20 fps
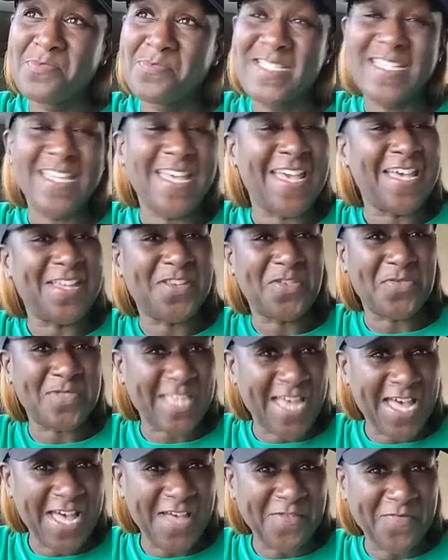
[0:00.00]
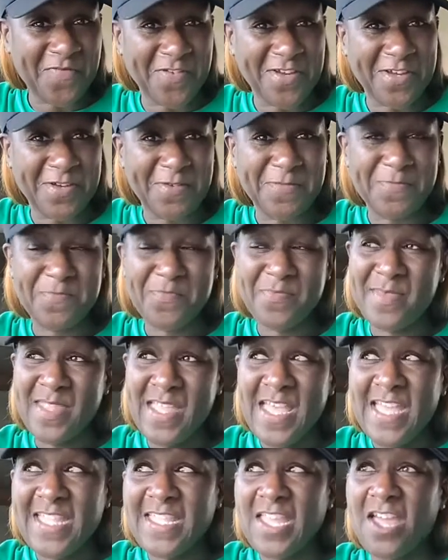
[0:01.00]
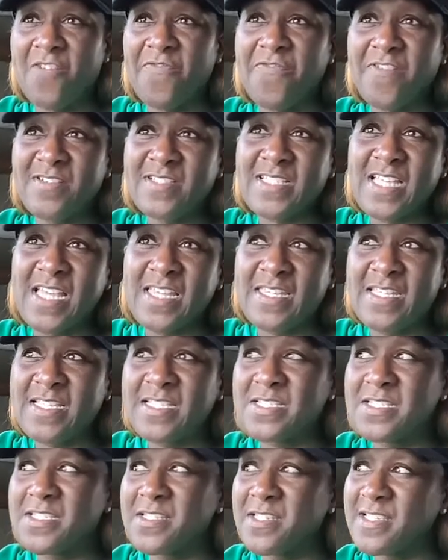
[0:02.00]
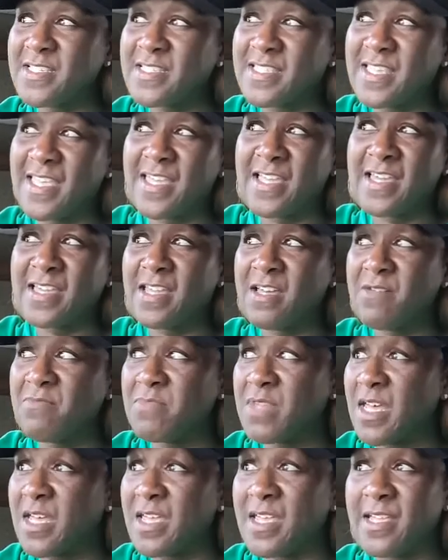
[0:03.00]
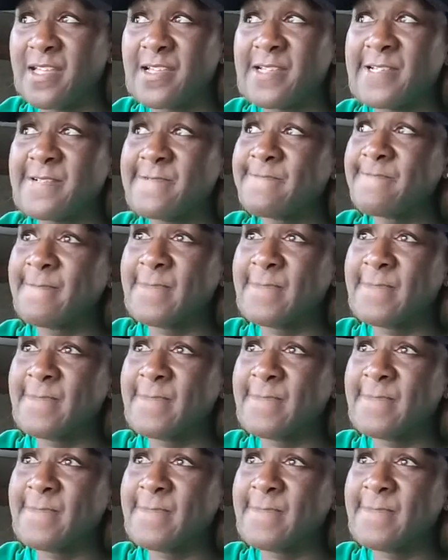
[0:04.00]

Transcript: She had no time for him. Now, at first I listened to this thing and I'm like,